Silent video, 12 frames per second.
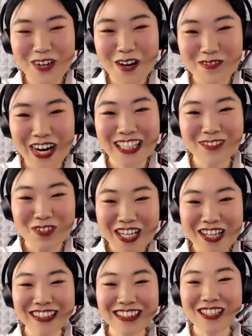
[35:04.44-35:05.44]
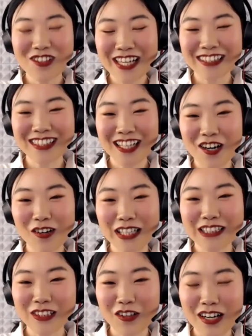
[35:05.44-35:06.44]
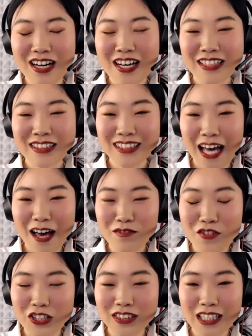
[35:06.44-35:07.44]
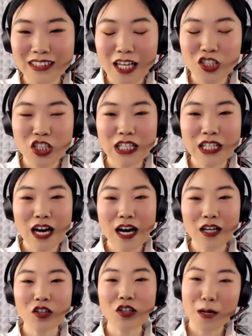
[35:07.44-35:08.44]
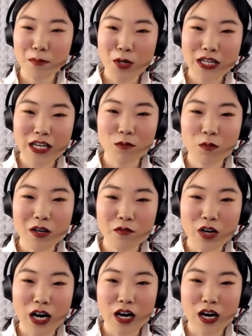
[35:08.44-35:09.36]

to my mind because 2 days ago I saw Stanford that's actually collaborated with